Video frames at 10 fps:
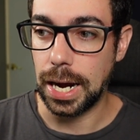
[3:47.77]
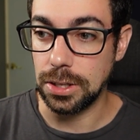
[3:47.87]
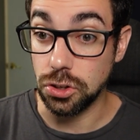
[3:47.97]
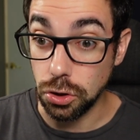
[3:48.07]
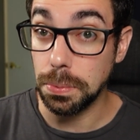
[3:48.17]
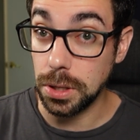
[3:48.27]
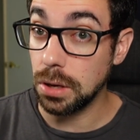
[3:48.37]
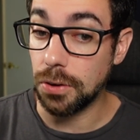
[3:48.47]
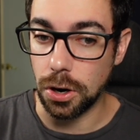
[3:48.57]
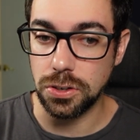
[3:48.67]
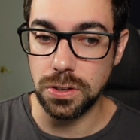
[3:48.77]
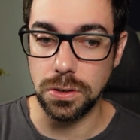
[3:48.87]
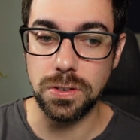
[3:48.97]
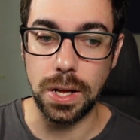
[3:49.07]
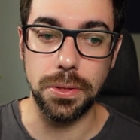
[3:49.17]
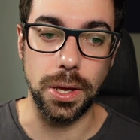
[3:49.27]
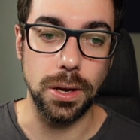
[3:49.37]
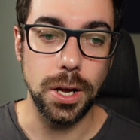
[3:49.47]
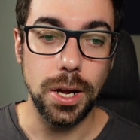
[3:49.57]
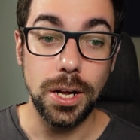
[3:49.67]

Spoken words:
I do believe, are still stealthy.